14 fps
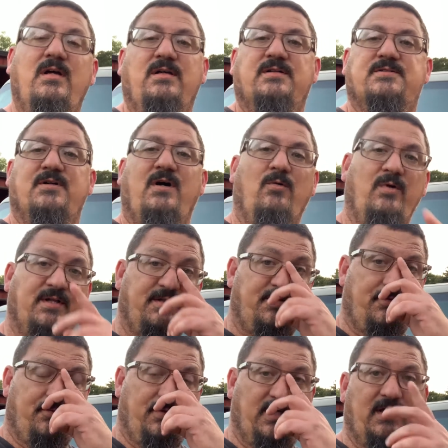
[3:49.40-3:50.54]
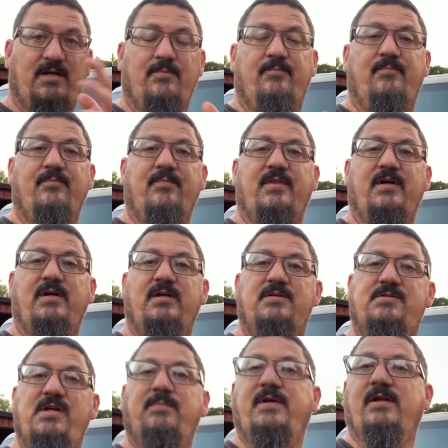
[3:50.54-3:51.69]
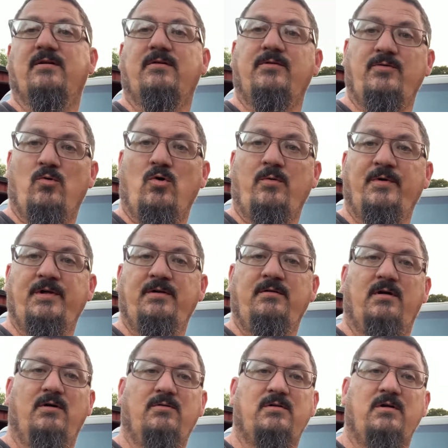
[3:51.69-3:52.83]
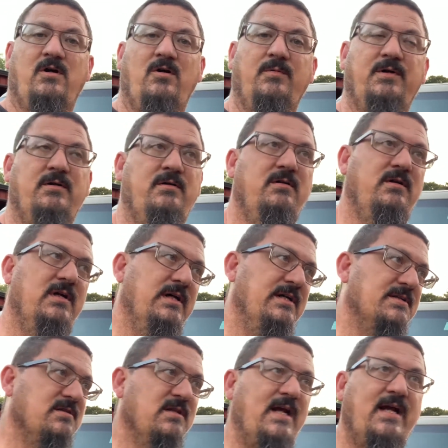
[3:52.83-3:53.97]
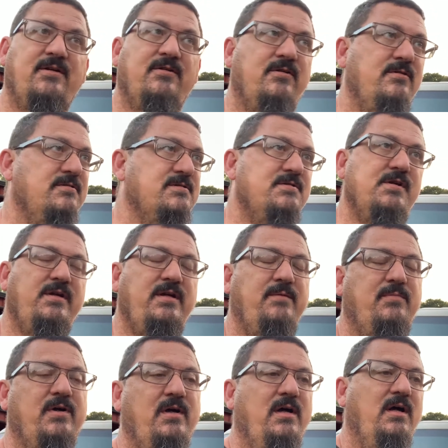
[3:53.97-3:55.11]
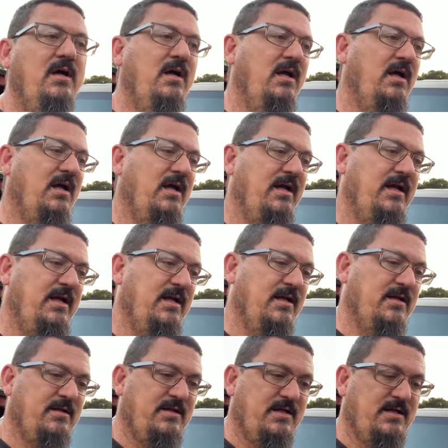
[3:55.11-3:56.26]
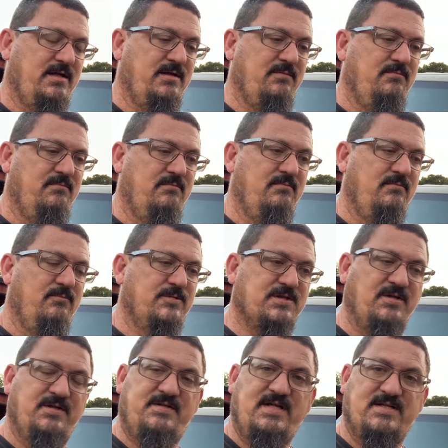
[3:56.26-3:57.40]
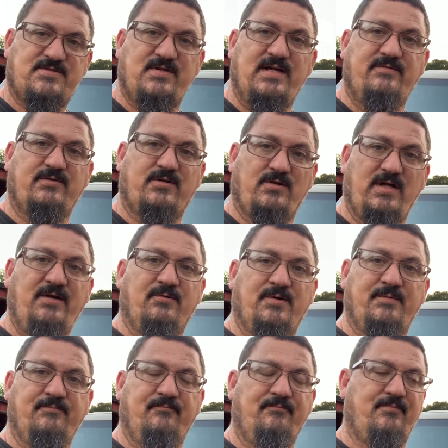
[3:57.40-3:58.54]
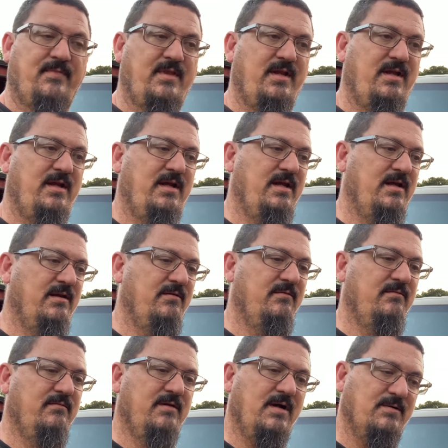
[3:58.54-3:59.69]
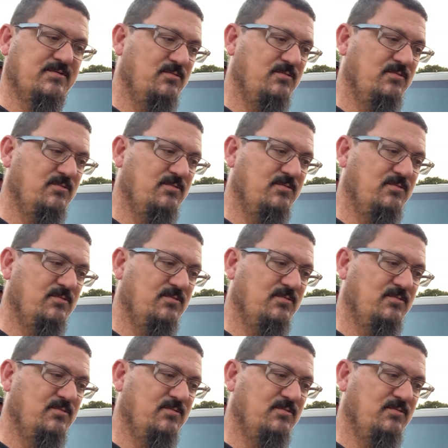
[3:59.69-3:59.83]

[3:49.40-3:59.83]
So I went to the Jeep dealer in Norman, Oklahoma. It's Landers Jeep, and was going to test drive a gray one, and I was